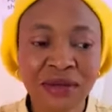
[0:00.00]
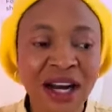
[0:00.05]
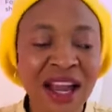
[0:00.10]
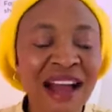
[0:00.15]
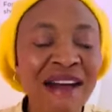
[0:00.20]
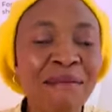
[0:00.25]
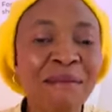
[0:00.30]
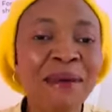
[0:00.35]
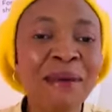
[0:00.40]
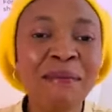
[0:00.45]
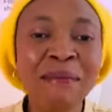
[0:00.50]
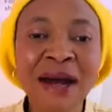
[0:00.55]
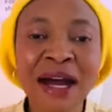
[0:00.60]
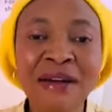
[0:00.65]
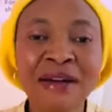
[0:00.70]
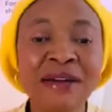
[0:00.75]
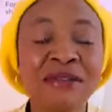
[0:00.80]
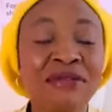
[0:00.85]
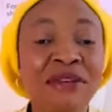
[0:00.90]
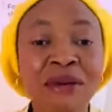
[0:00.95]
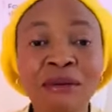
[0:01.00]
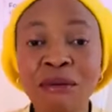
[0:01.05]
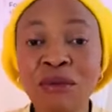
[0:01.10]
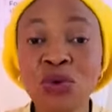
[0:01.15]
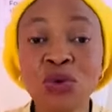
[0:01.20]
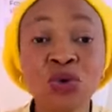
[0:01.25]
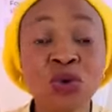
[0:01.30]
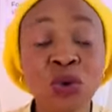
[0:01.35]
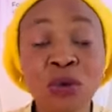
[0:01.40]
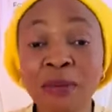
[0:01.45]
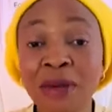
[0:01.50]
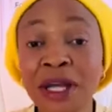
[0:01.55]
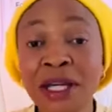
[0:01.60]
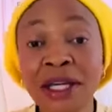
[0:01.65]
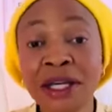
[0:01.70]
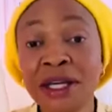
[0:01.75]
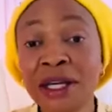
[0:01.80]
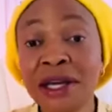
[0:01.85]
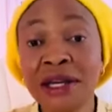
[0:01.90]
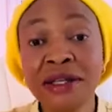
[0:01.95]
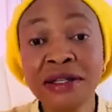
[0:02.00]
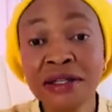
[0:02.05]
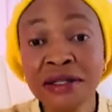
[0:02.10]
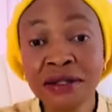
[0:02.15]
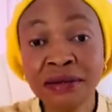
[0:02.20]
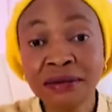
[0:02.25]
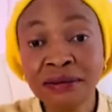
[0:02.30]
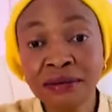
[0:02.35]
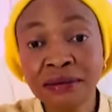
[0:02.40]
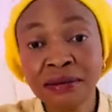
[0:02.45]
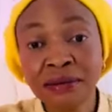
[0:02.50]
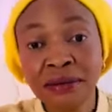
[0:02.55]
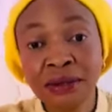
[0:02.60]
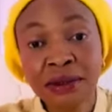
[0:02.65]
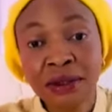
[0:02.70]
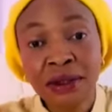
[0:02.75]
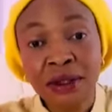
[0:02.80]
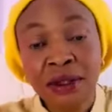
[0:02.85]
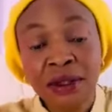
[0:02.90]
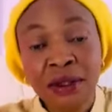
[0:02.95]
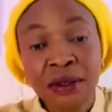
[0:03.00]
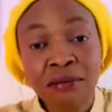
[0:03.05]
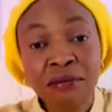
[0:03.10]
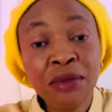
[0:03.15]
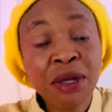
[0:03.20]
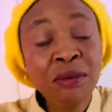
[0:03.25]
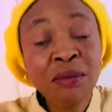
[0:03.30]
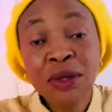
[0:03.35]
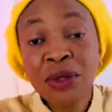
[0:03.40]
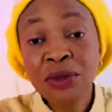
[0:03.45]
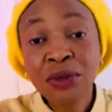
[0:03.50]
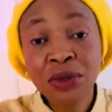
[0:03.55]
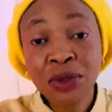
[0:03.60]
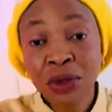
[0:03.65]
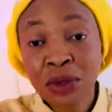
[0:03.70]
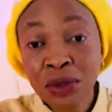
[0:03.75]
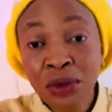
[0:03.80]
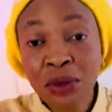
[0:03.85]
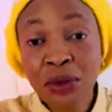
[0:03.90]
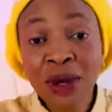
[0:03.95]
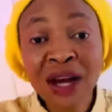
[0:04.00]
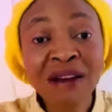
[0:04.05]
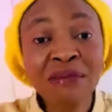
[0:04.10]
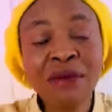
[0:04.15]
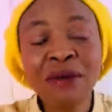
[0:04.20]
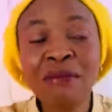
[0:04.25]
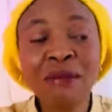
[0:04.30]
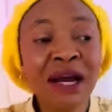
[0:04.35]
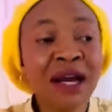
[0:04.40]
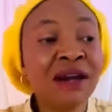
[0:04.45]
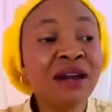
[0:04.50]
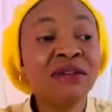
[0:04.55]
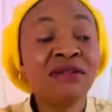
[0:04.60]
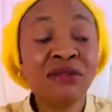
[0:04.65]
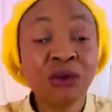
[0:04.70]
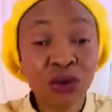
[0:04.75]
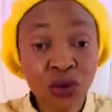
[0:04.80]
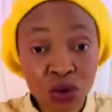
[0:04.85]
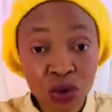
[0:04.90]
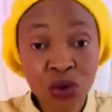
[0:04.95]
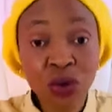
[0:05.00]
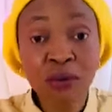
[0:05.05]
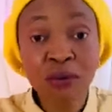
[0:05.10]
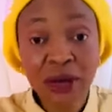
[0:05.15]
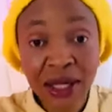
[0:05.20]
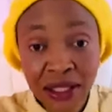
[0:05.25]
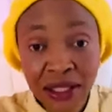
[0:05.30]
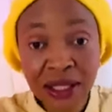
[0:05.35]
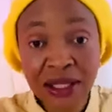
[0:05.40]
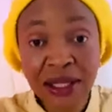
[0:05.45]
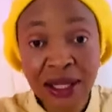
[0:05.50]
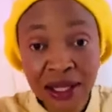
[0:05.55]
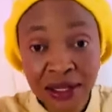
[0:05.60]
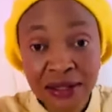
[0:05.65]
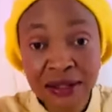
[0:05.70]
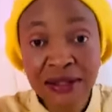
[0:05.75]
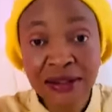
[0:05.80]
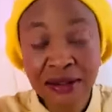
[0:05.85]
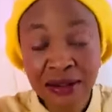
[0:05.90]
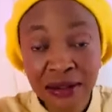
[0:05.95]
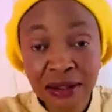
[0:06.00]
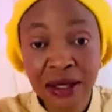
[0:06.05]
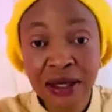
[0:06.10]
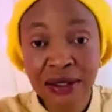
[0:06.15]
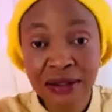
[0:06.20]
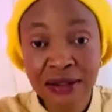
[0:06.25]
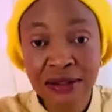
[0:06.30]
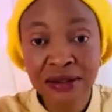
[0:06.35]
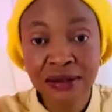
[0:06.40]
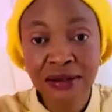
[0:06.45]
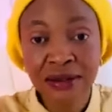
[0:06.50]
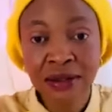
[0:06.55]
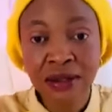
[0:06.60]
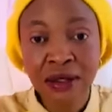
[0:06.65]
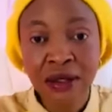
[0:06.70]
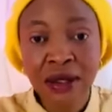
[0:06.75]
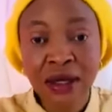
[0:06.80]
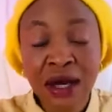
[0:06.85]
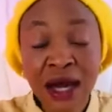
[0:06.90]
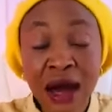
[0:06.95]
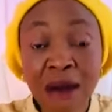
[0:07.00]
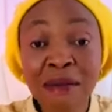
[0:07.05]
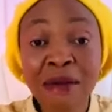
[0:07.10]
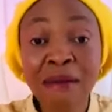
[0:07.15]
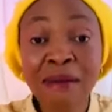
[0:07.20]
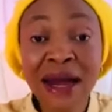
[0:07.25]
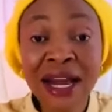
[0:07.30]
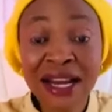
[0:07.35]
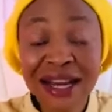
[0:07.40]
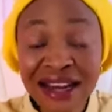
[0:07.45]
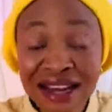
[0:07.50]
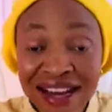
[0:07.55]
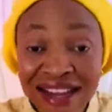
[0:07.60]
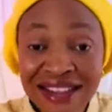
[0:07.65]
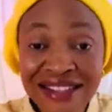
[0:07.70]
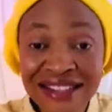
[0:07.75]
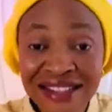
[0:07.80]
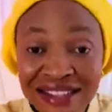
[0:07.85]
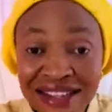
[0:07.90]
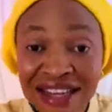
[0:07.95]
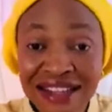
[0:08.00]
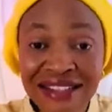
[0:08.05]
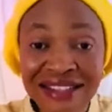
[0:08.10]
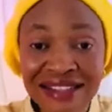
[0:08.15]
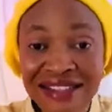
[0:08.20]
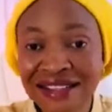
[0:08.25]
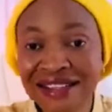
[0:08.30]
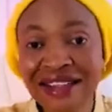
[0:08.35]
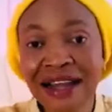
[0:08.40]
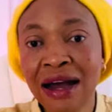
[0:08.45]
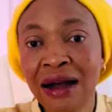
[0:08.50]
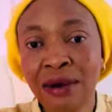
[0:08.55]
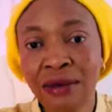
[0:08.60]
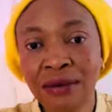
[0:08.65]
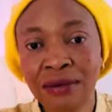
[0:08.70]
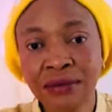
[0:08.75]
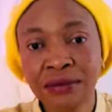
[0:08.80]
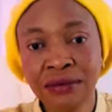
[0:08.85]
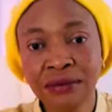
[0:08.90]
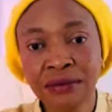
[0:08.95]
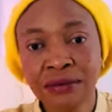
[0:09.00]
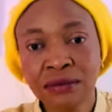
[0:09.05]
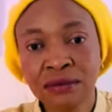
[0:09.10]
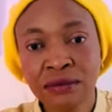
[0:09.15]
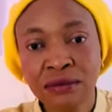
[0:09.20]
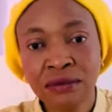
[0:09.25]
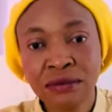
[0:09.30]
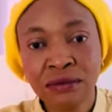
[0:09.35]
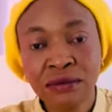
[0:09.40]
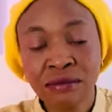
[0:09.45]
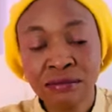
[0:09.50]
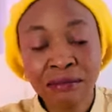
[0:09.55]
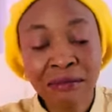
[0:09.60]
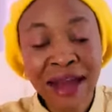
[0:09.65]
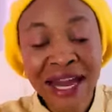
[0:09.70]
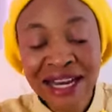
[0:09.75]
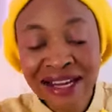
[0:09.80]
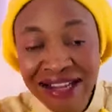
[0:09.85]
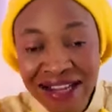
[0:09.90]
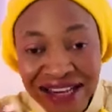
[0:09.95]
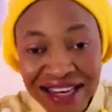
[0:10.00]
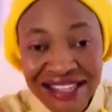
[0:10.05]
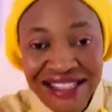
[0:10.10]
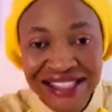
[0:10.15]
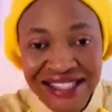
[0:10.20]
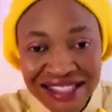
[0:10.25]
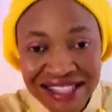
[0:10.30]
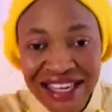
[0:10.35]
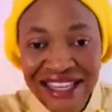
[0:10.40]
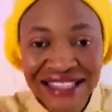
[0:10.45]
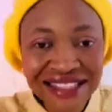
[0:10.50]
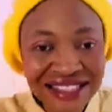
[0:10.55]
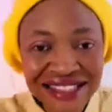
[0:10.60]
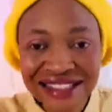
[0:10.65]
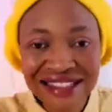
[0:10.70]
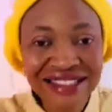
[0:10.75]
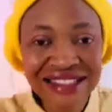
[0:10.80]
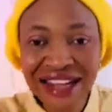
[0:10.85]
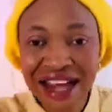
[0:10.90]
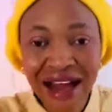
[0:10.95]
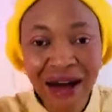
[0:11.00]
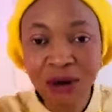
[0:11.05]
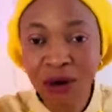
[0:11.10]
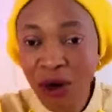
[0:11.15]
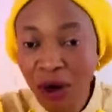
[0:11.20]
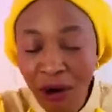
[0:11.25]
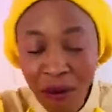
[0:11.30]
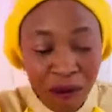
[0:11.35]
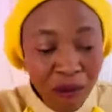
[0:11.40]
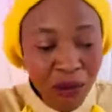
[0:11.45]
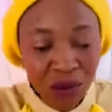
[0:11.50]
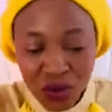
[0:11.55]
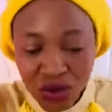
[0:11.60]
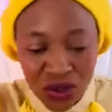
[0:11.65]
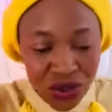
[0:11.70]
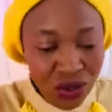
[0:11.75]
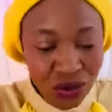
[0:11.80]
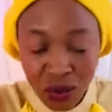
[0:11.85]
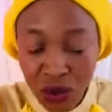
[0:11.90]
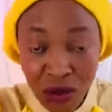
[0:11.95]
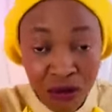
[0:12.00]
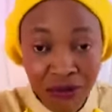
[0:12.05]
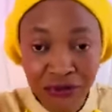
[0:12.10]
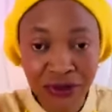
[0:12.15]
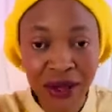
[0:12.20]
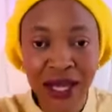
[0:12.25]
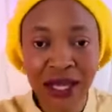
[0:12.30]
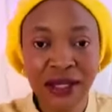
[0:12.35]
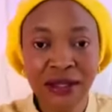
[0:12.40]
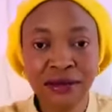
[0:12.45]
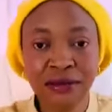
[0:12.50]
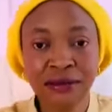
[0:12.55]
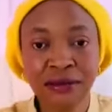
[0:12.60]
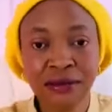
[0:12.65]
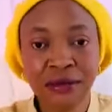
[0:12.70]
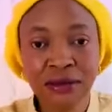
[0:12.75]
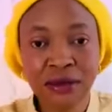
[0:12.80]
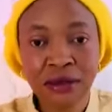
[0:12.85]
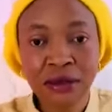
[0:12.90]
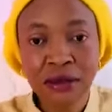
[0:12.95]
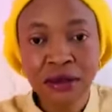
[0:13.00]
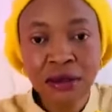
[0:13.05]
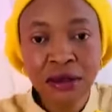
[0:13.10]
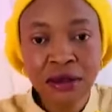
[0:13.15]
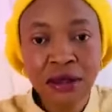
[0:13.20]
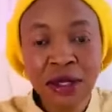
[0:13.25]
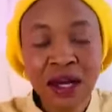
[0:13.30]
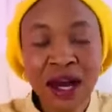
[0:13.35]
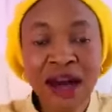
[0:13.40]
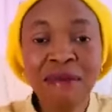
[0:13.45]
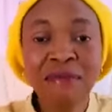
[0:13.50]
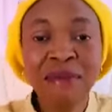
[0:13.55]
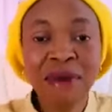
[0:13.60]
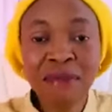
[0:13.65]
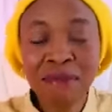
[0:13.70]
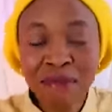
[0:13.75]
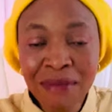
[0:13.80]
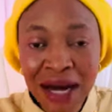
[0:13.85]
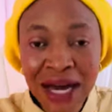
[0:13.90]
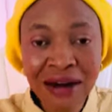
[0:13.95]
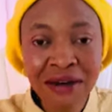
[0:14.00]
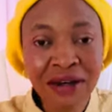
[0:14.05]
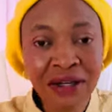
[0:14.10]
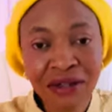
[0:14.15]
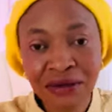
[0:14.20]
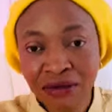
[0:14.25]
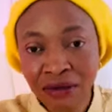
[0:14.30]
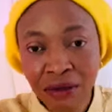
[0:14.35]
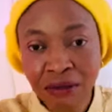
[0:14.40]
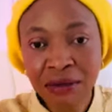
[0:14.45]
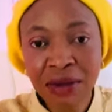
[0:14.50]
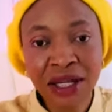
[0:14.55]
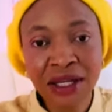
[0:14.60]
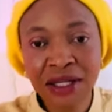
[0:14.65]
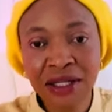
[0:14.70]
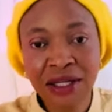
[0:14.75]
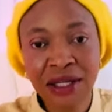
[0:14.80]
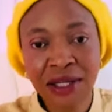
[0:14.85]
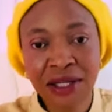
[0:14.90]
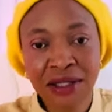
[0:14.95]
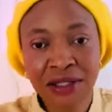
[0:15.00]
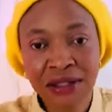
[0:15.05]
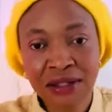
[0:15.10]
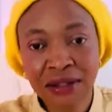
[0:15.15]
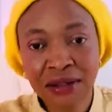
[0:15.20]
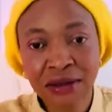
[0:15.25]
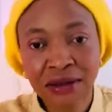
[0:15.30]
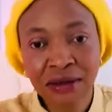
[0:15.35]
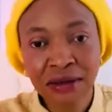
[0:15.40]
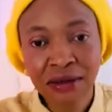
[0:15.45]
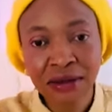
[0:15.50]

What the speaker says: I've been married for so many years. Maybe you don't know, I've been married for so many years. Yes. I'm in my late 30s now. My late 30s now. Almost over. I've been married for many years.